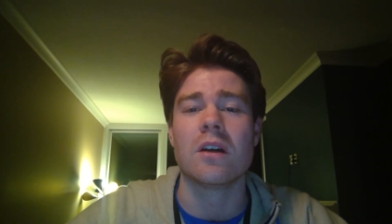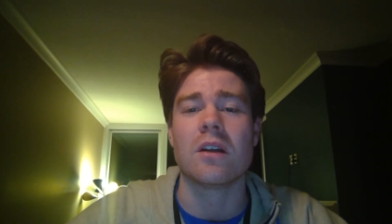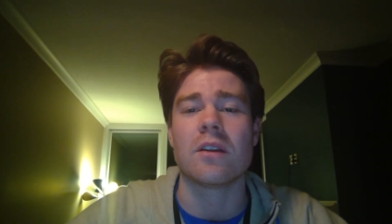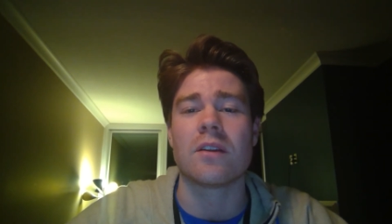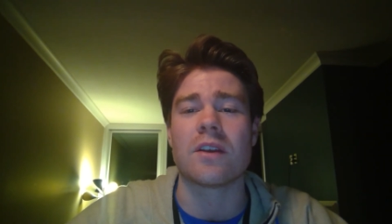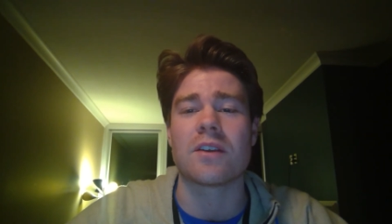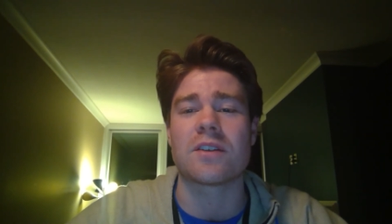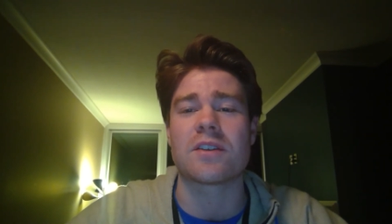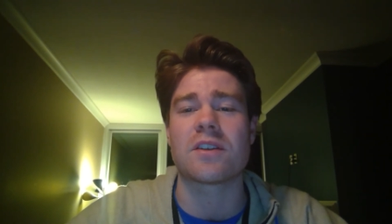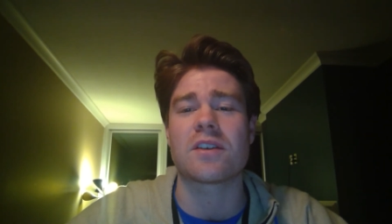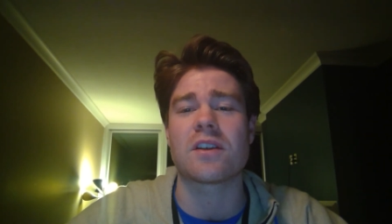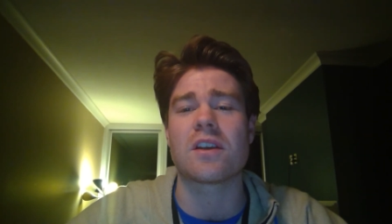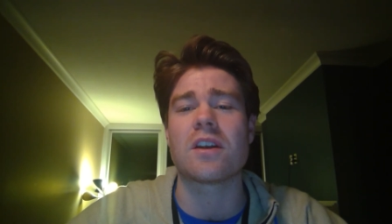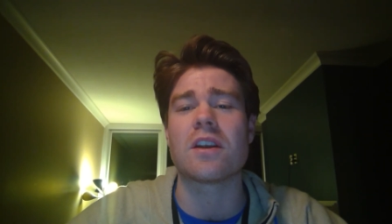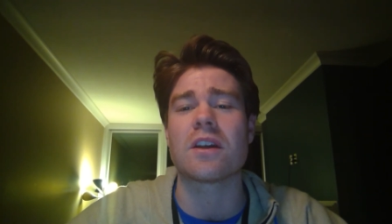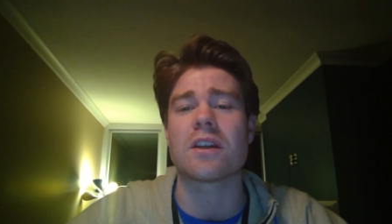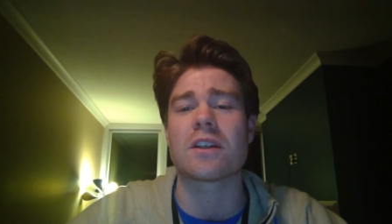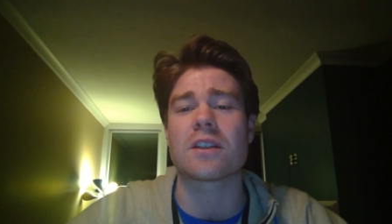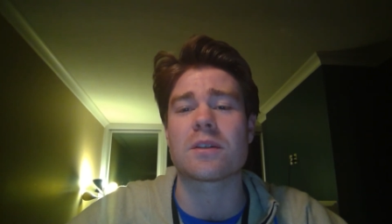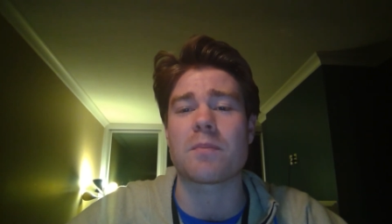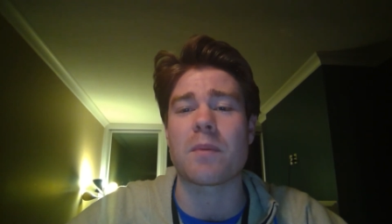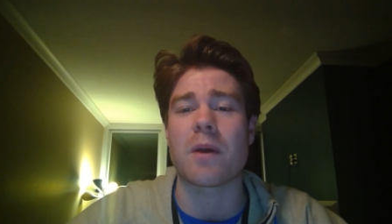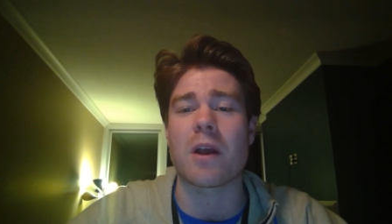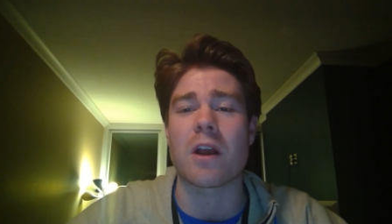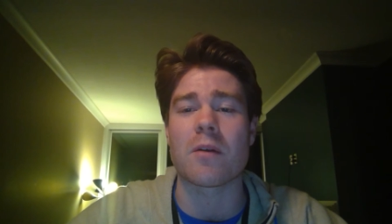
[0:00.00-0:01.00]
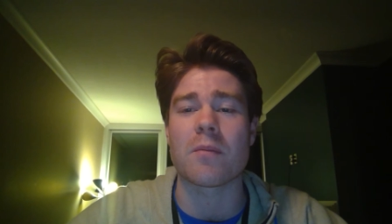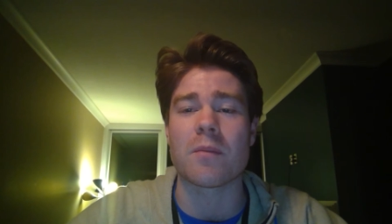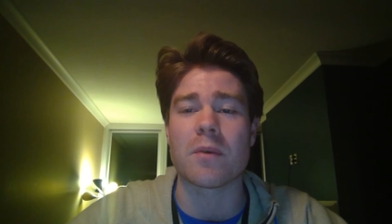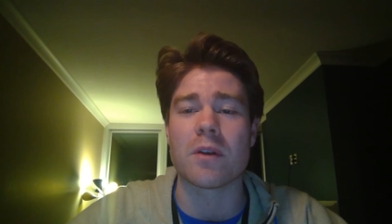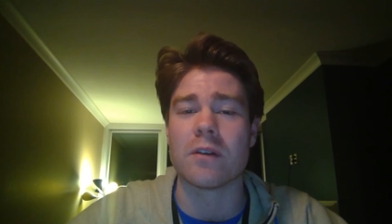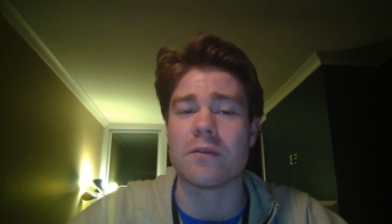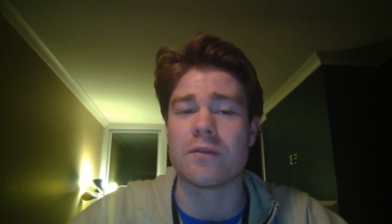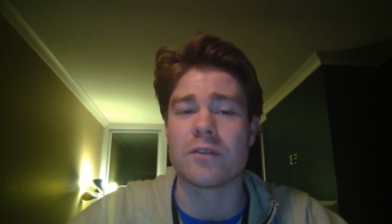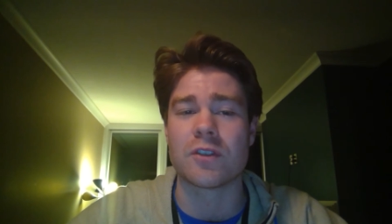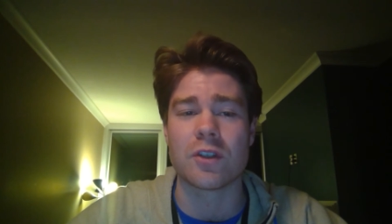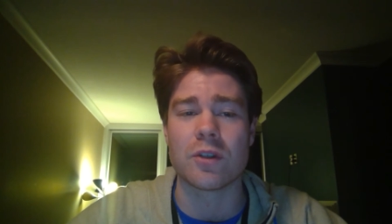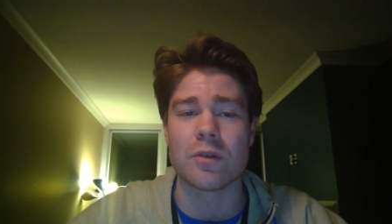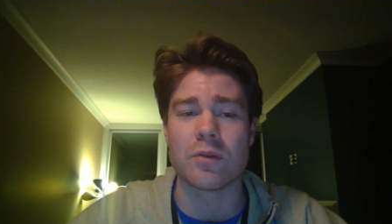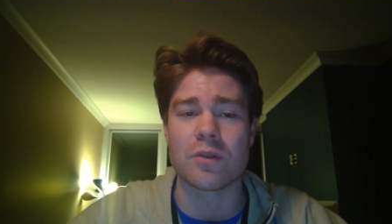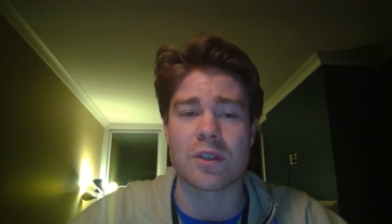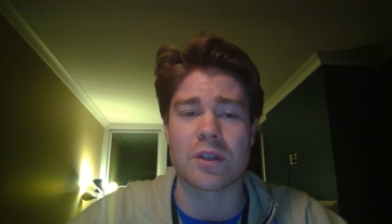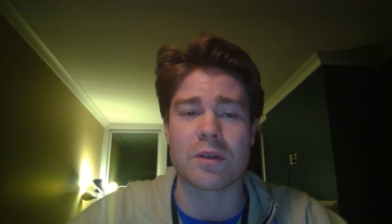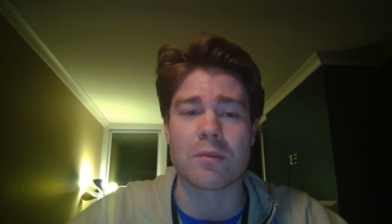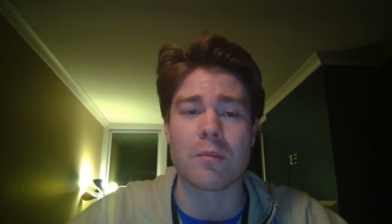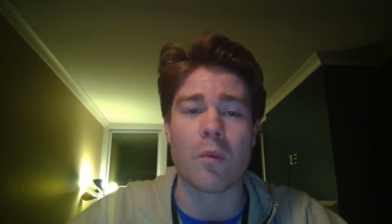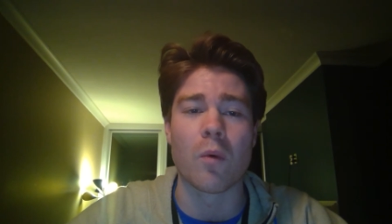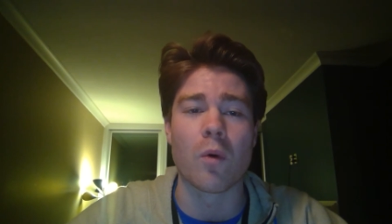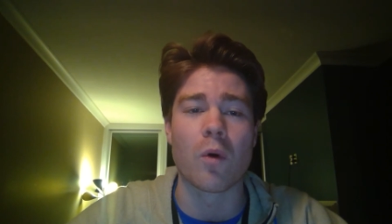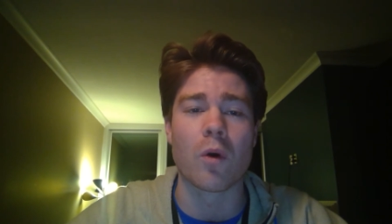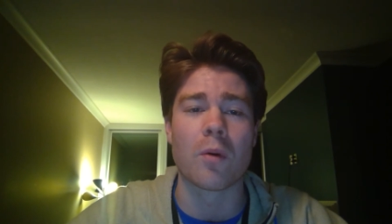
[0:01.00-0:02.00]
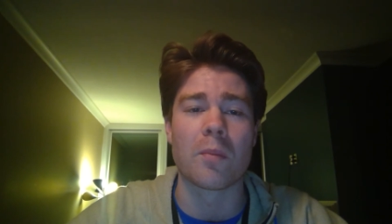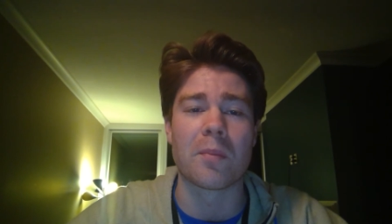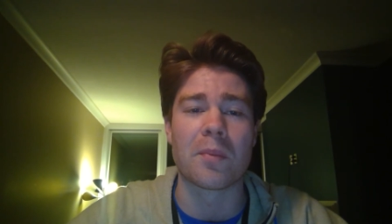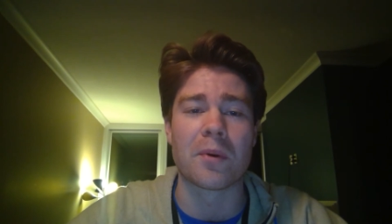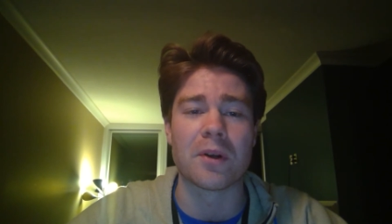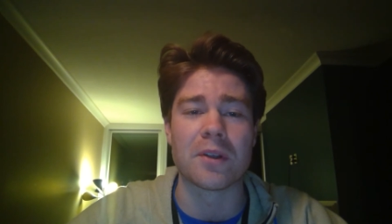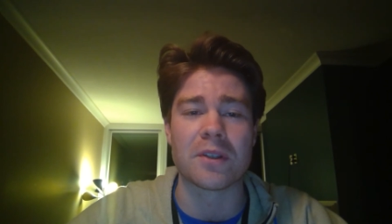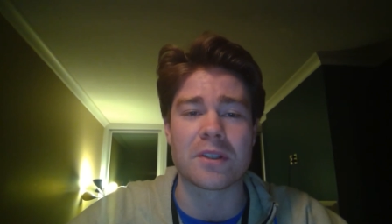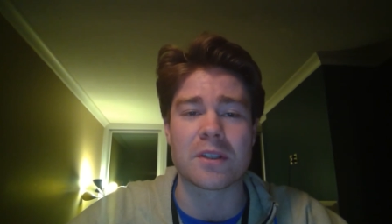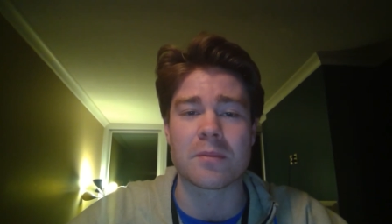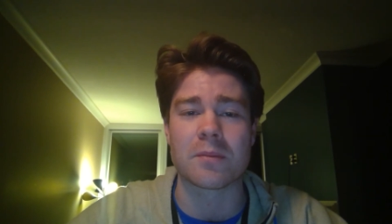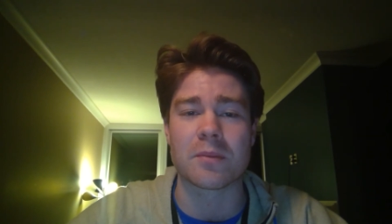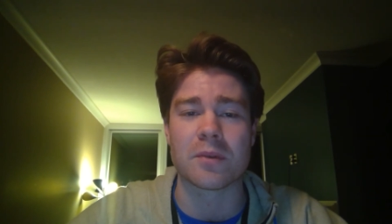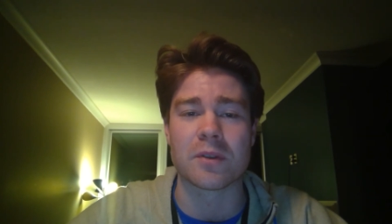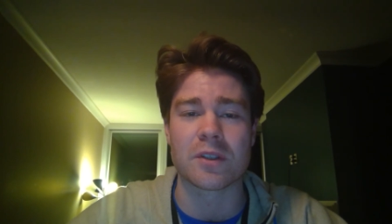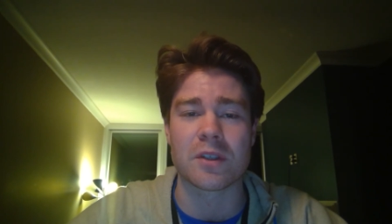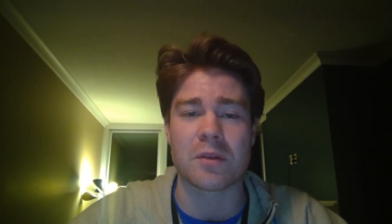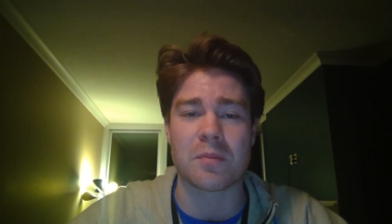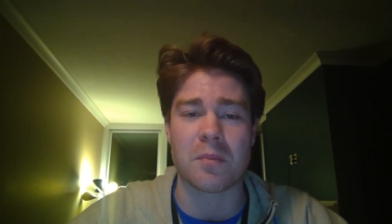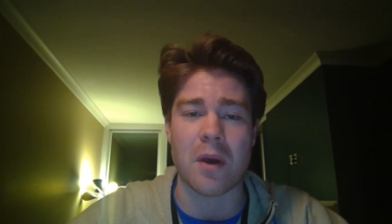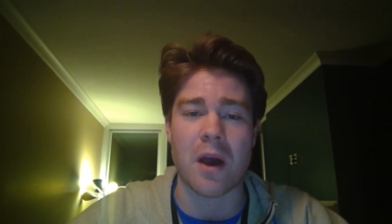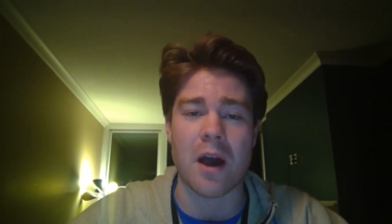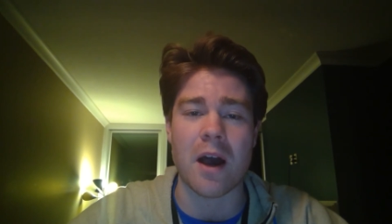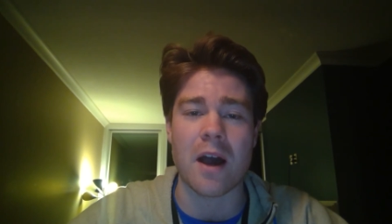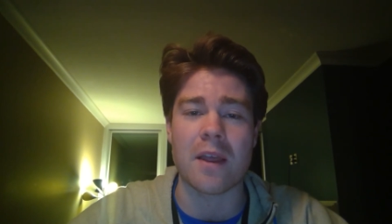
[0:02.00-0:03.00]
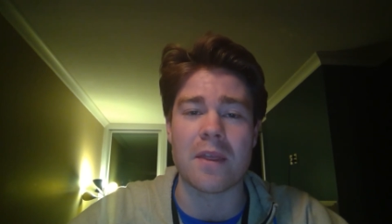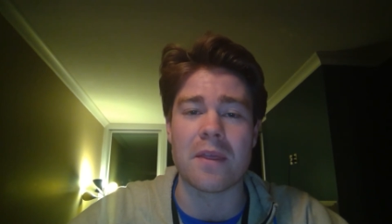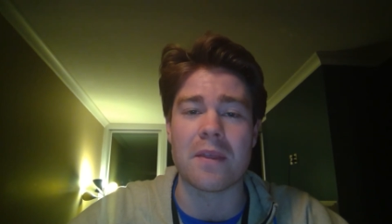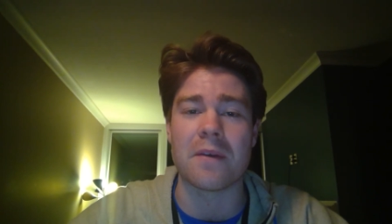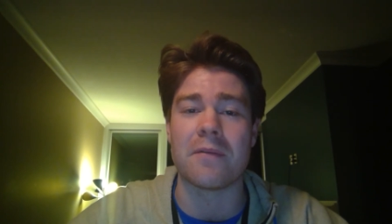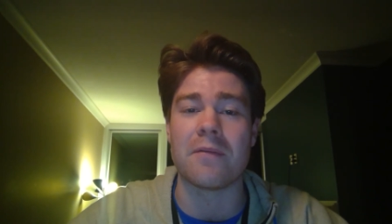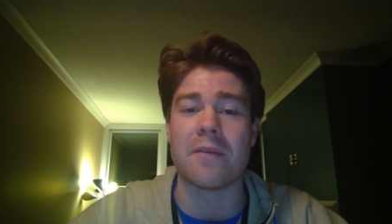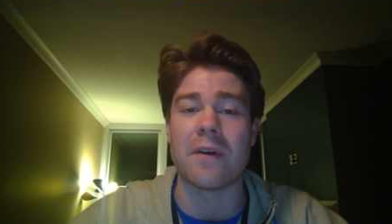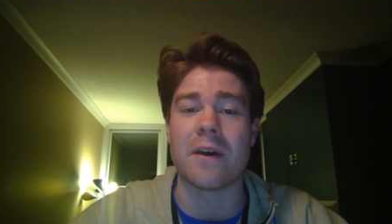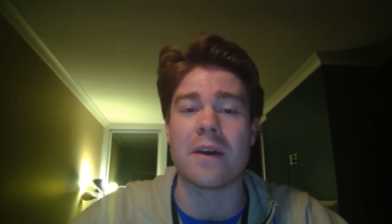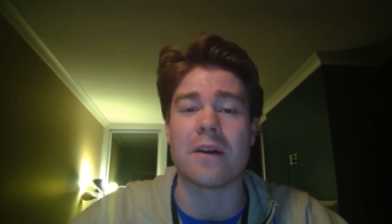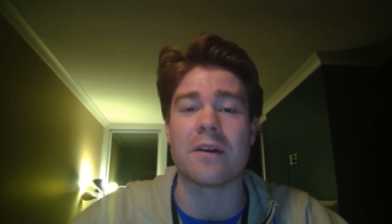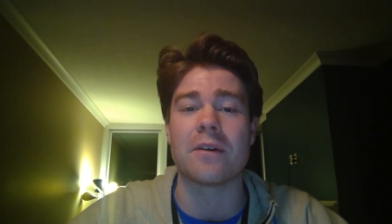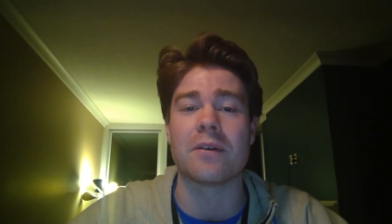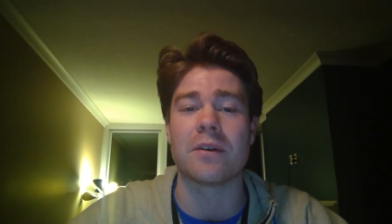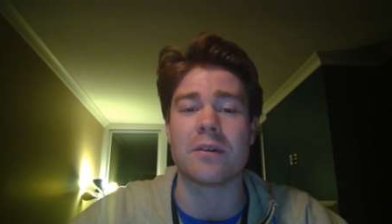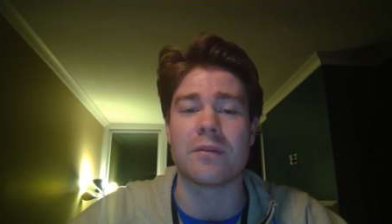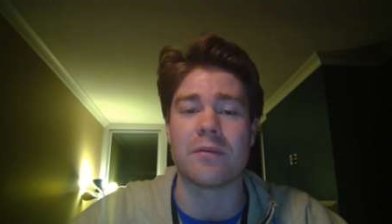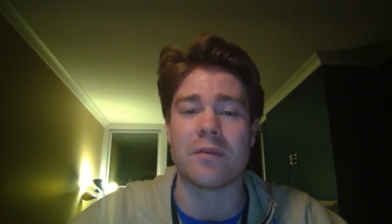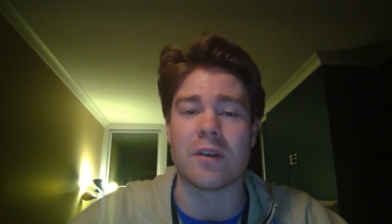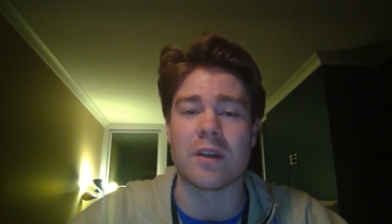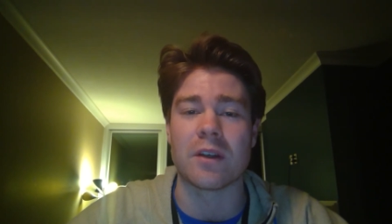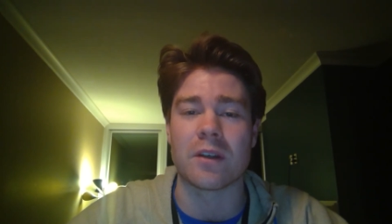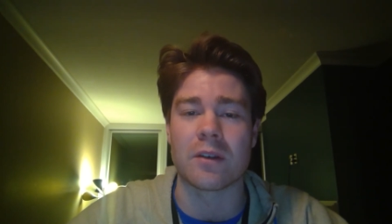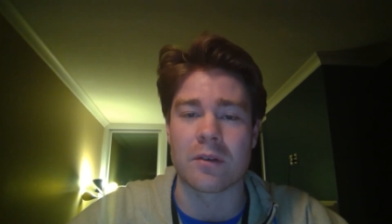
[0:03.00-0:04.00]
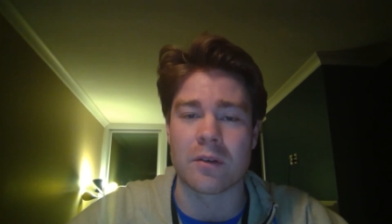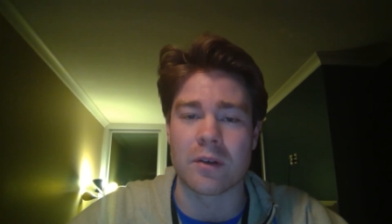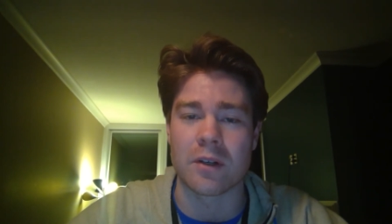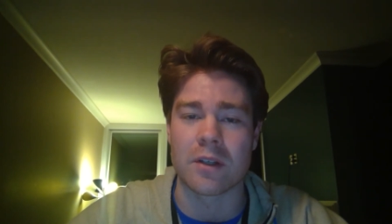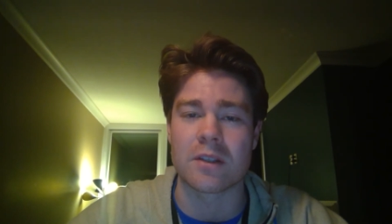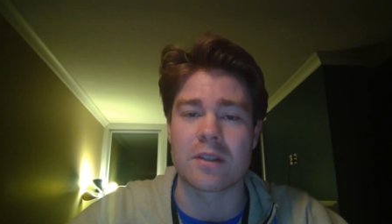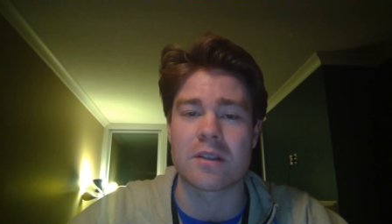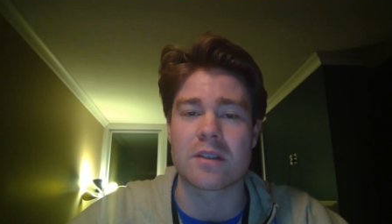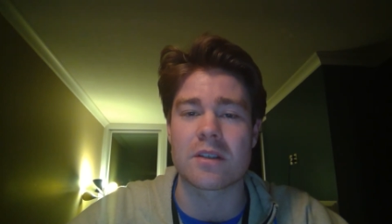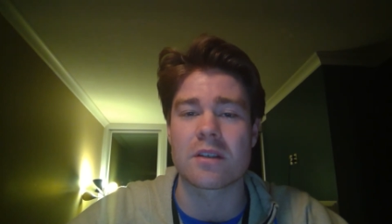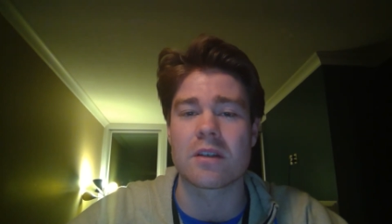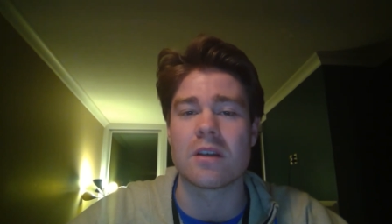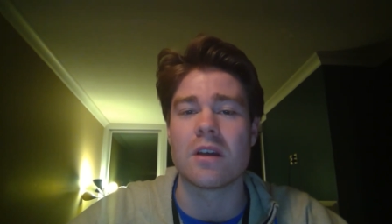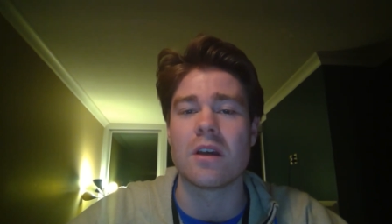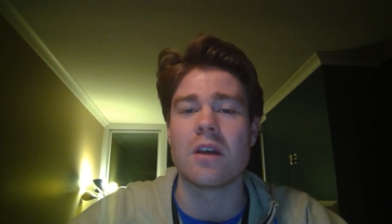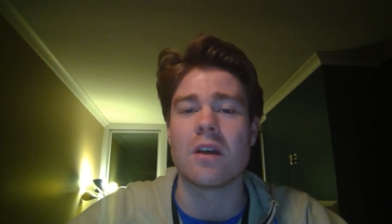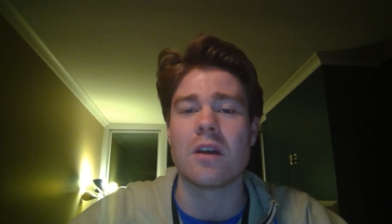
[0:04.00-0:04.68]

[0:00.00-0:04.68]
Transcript: This is an experiment of choosing moral principles behind the veil of ignorance.